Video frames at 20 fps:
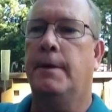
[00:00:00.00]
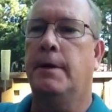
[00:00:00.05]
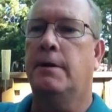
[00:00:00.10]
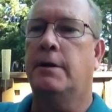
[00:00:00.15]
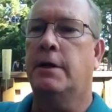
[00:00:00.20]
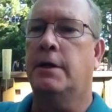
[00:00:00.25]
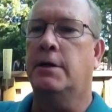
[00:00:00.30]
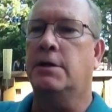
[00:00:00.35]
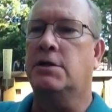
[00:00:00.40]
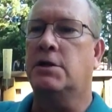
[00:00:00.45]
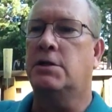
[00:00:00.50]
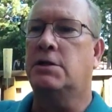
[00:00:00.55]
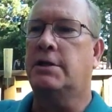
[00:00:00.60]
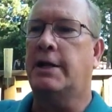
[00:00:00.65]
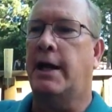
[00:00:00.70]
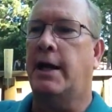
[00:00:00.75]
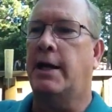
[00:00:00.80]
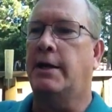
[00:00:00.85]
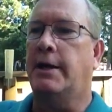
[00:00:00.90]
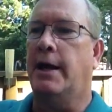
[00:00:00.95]
things
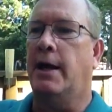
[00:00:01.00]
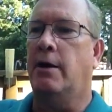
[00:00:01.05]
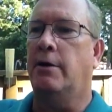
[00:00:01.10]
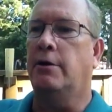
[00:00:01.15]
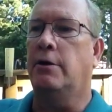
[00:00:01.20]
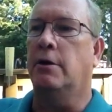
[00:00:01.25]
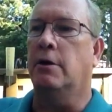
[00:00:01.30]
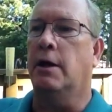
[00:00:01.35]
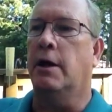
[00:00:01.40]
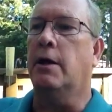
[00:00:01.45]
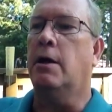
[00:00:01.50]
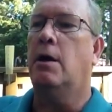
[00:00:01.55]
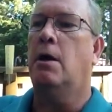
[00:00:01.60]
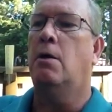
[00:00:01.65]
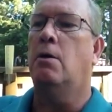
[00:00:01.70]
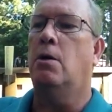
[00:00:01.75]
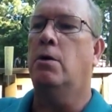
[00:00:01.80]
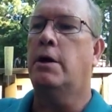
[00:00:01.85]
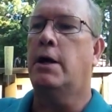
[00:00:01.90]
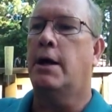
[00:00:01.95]
stand out and you're like,
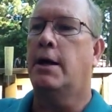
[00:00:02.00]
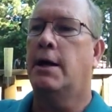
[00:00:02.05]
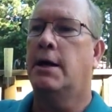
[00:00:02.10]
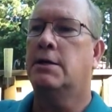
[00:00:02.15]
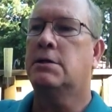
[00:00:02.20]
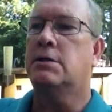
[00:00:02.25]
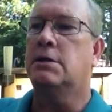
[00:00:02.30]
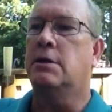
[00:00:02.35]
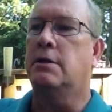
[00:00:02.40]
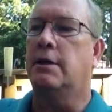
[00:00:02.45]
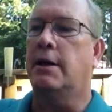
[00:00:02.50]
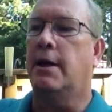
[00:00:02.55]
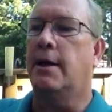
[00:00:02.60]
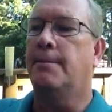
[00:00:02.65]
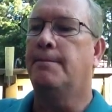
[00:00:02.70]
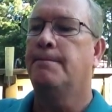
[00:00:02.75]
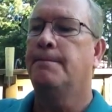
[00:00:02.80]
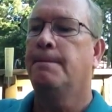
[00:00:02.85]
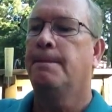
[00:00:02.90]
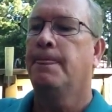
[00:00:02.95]
oh, okay, I see that.
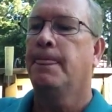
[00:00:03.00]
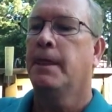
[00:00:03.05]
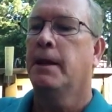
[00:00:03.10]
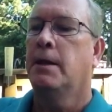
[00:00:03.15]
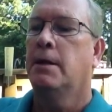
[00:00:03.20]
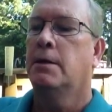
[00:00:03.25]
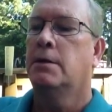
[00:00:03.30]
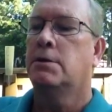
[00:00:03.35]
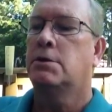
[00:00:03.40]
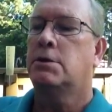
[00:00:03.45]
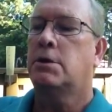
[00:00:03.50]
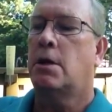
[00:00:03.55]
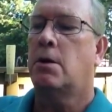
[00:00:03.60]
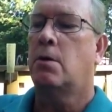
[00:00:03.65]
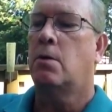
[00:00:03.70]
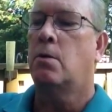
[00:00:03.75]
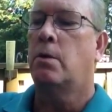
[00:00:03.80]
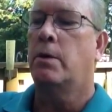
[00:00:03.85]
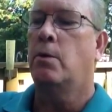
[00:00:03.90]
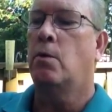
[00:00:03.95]
So
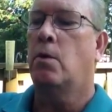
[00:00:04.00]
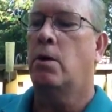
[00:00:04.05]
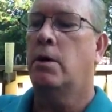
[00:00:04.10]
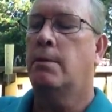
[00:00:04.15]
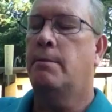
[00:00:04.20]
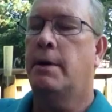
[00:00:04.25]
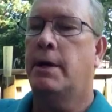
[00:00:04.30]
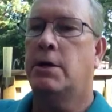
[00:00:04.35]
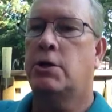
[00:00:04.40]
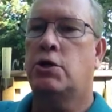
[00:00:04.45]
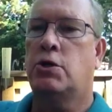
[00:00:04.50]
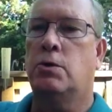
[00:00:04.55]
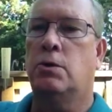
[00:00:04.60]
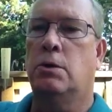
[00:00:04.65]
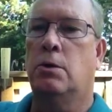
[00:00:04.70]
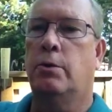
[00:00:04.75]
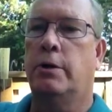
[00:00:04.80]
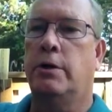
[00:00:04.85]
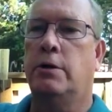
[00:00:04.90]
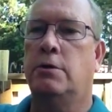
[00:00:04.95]
we want to make sure
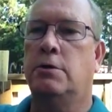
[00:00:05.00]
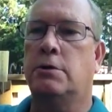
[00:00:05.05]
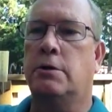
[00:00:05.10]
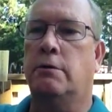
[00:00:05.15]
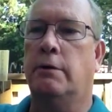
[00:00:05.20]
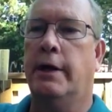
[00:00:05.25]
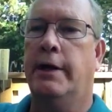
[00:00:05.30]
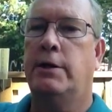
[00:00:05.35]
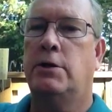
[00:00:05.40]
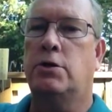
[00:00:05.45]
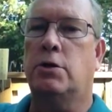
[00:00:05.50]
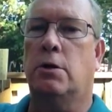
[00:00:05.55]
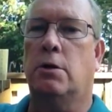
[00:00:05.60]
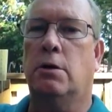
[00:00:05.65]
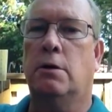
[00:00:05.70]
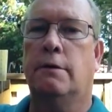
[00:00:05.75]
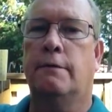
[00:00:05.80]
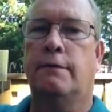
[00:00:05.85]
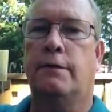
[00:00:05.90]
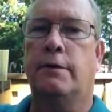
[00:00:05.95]
we use the right
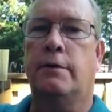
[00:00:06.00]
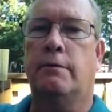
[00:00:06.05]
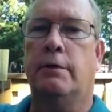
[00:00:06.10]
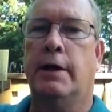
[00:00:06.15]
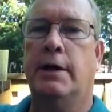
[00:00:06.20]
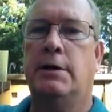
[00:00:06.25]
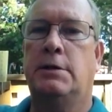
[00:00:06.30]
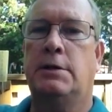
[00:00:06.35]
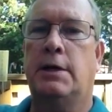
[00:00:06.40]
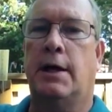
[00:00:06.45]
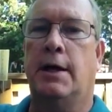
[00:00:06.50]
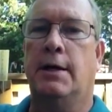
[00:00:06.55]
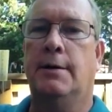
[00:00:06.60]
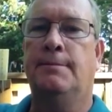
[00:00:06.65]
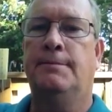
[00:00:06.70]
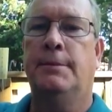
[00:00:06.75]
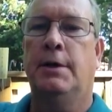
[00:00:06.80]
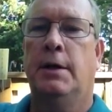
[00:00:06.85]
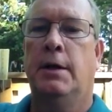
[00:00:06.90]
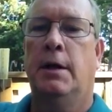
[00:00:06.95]
chart for the right time.
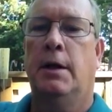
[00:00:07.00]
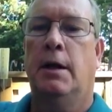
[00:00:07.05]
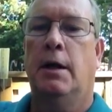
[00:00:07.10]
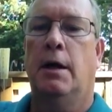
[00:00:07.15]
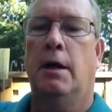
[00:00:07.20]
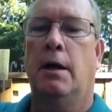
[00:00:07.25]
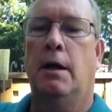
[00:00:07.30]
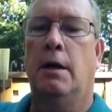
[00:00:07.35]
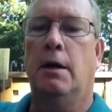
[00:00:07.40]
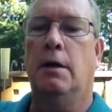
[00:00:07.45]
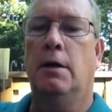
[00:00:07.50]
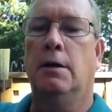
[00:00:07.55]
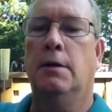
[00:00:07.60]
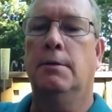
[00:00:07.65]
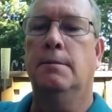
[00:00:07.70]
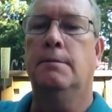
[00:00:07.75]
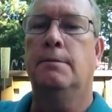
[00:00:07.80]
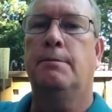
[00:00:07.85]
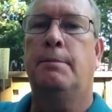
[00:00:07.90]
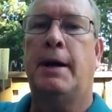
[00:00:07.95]

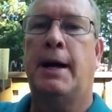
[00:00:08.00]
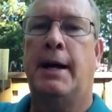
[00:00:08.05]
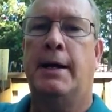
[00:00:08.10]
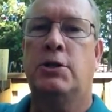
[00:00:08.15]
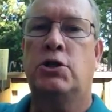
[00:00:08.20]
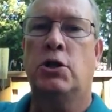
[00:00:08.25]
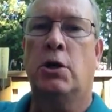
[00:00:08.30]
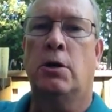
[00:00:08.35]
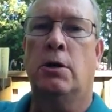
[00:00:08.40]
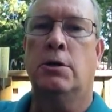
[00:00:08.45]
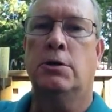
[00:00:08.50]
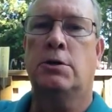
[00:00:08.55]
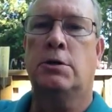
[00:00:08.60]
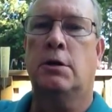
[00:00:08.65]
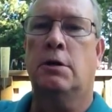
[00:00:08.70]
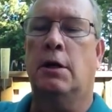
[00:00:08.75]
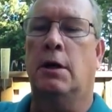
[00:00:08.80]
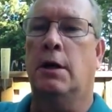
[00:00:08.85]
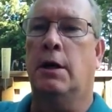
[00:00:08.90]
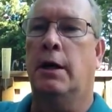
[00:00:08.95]
Pie charts,
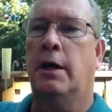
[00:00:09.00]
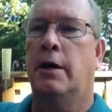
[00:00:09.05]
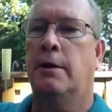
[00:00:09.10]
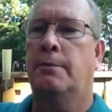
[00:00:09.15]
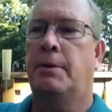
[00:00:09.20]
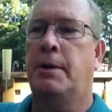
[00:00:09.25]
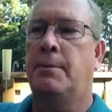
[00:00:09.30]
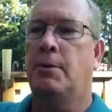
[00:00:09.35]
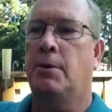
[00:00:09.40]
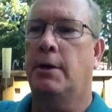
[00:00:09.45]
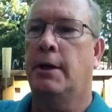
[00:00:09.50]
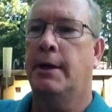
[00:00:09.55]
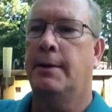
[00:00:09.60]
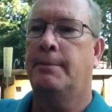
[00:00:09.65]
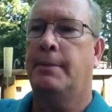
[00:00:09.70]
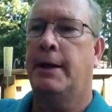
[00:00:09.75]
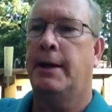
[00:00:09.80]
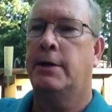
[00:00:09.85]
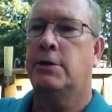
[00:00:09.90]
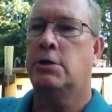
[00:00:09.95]
a lot of people like
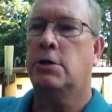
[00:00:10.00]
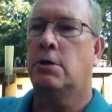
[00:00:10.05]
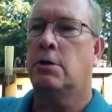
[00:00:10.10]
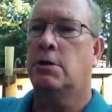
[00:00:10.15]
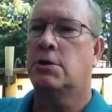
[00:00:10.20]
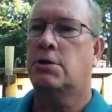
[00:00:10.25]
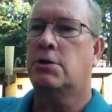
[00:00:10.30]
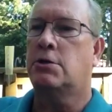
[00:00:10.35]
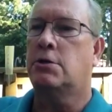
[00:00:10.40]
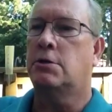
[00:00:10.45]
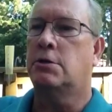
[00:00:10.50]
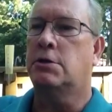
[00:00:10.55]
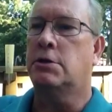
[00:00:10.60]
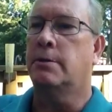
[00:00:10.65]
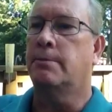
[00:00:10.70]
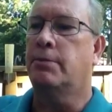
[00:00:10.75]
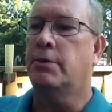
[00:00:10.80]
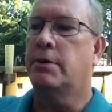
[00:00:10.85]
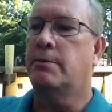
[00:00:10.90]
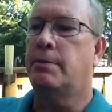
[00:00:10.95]
pie charts
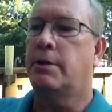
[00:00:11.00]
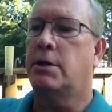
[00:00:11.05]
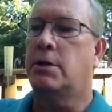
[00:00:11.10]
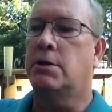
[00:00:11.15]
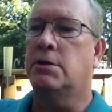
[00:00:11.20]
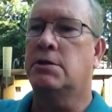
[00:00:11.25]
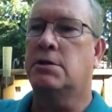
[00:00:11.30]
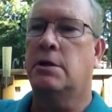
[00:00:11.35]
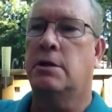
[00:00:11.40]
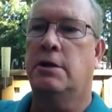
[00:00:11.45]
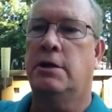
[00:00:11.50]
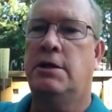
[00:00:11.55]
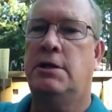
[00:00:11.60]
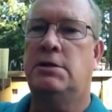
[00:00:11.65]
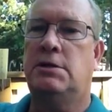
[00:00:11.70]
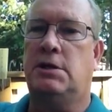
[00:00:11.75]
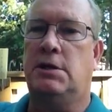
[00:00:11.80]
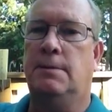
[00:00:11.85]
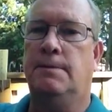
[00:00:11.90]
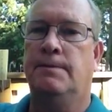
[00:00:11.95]
simply because they're
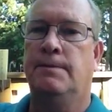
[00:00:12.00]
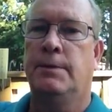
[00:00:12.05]
easy.